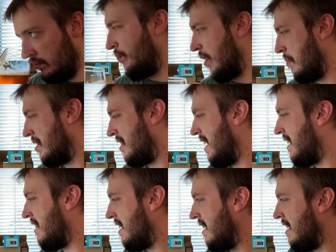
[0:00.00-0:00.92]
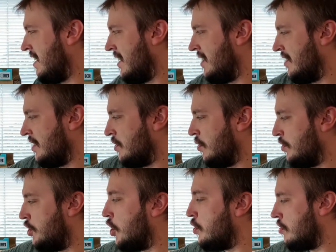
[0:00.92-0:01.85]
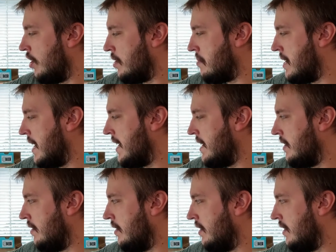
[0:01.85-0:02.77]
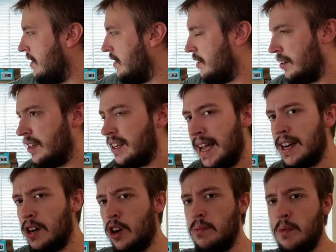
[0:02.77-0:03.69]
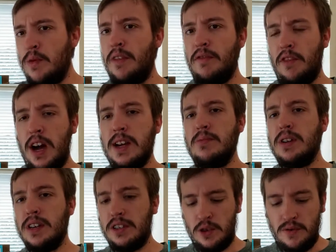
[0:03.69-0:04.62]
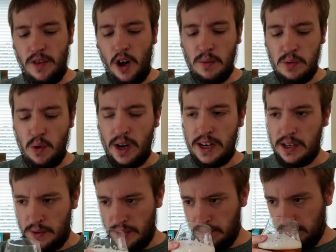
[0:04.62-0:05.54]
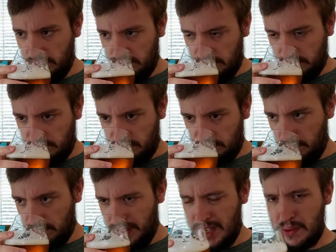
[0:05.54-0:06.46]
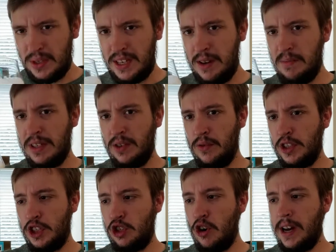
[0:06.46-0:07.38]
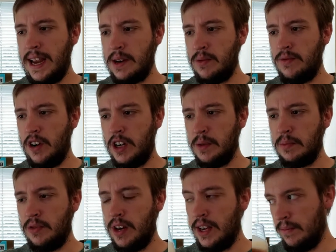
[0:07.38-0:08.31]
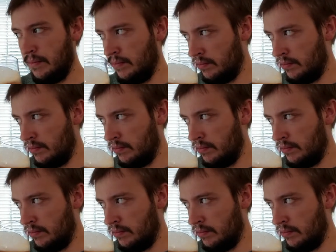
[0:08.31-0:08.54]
I must say the sort of Joker IPA had a lot more of a vibrant sort of hop quality to it. This one's giving me sort of strong ale vibes, really.